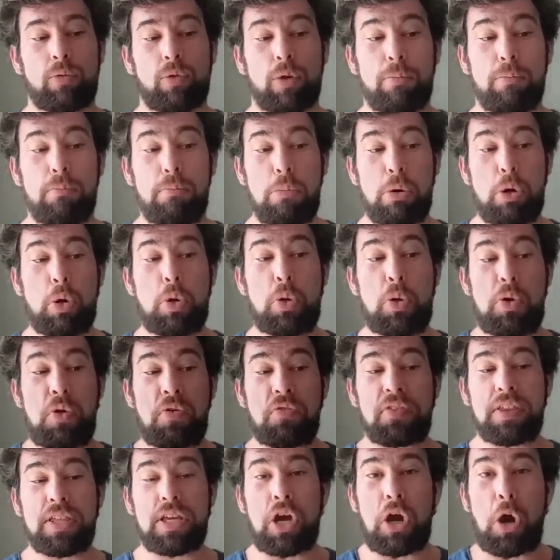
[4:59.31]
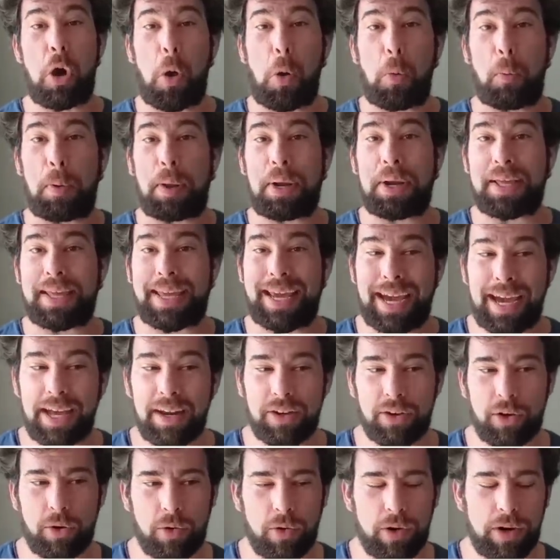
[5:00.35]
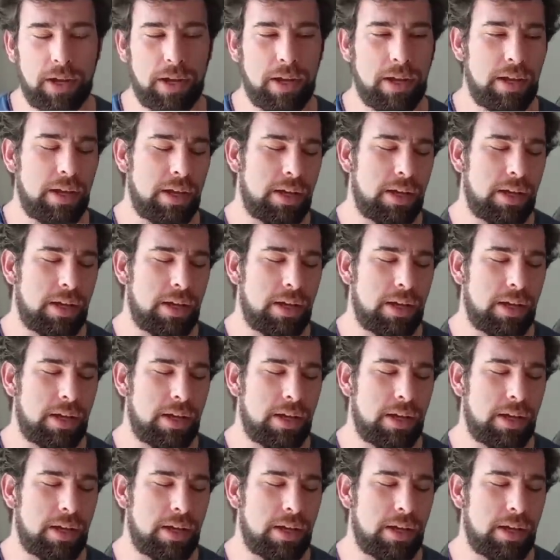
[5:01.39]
remove the open category.